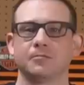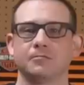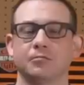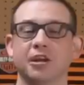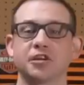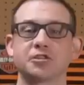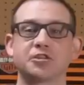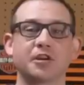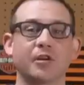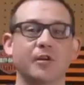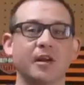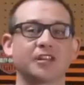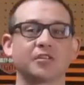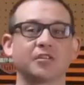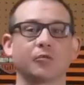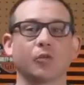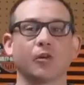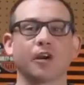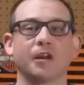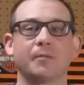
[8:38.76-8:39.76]
Plus, you don't have to
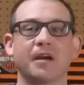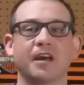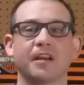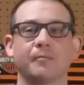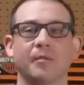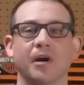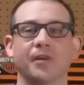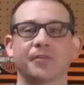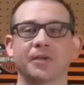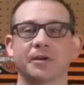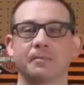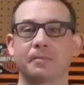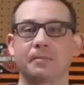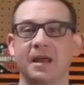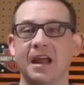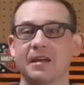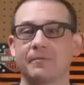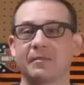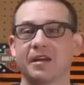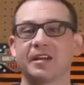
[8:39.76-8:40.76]
worry about a monthly
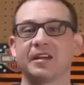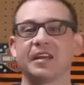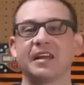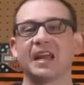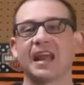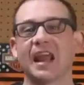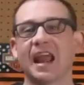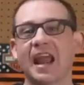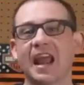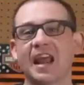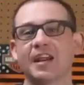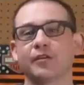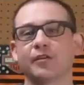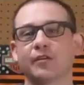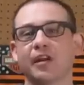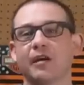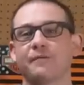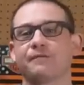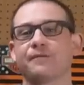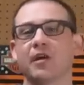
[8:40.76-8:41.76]
payment, and you're
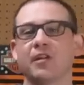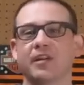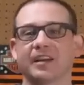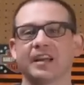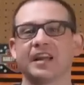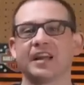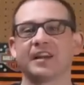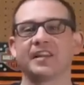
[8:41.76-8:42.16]
not falling into